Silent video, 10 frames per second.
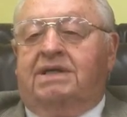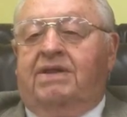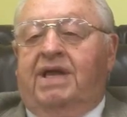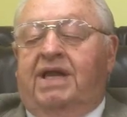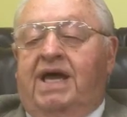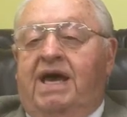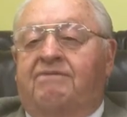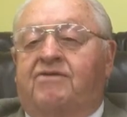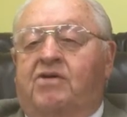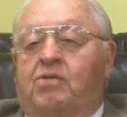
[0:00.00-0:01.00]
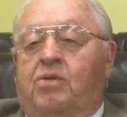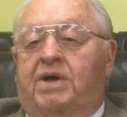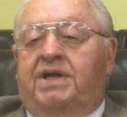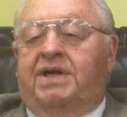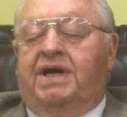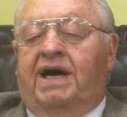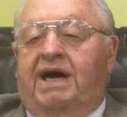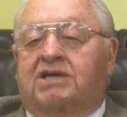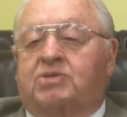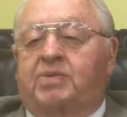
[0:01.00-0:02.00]
that everyone in the
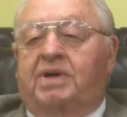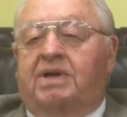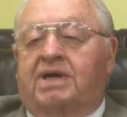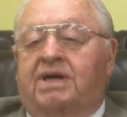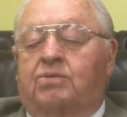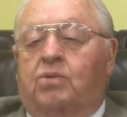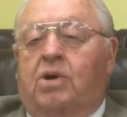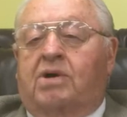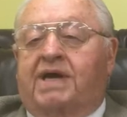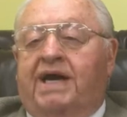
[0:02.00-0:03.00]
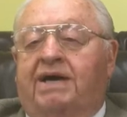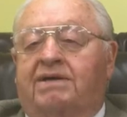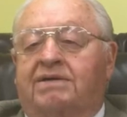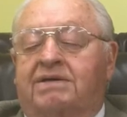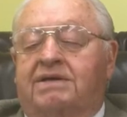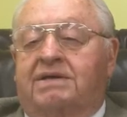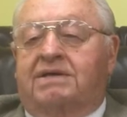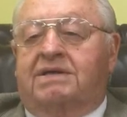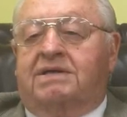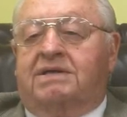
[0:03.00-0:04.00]
hospital can walk out
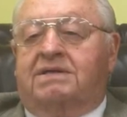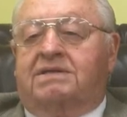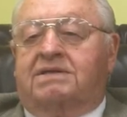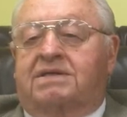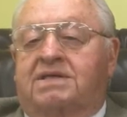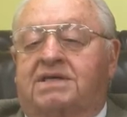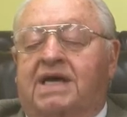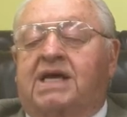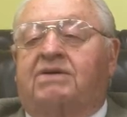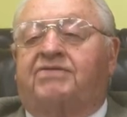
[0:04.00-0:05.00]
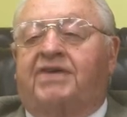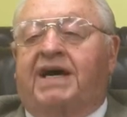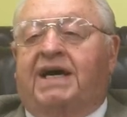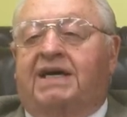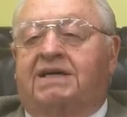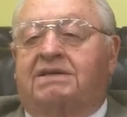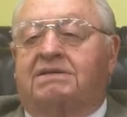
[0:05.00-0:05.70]
single file."